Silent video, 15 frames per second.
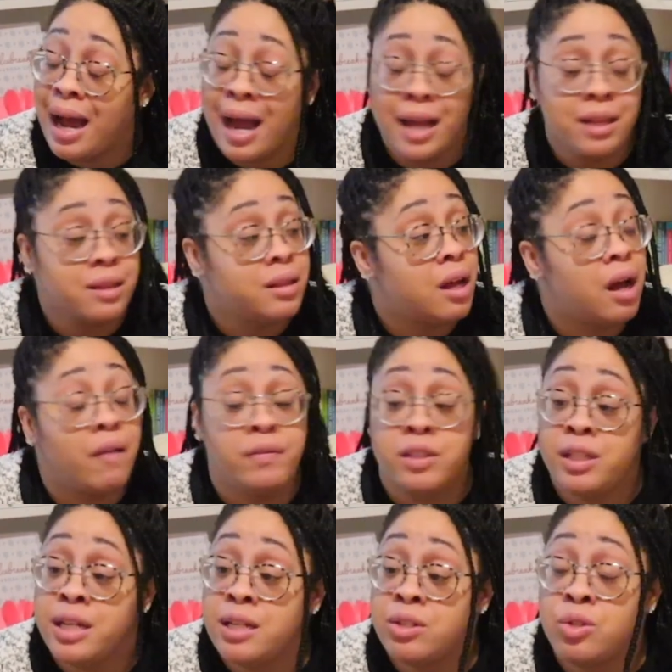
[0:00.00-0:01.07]
I loved
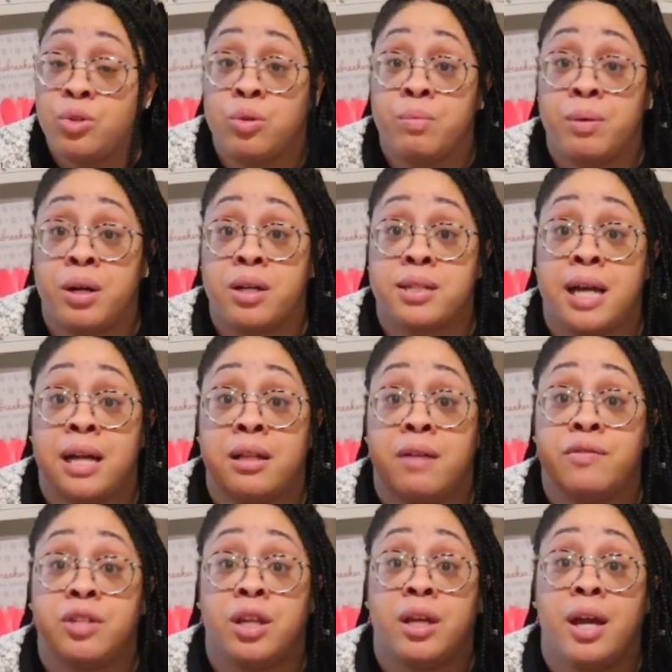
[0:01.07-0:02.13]
these two books. I
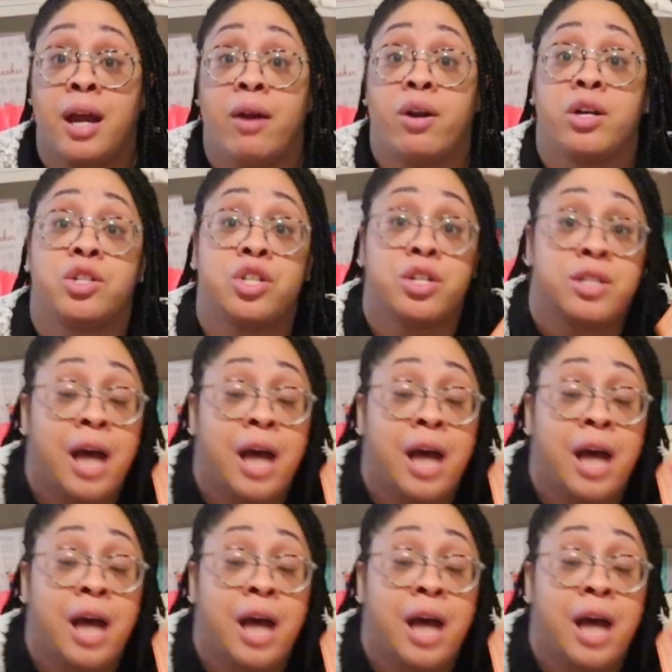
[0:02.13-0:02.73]
loved the characters.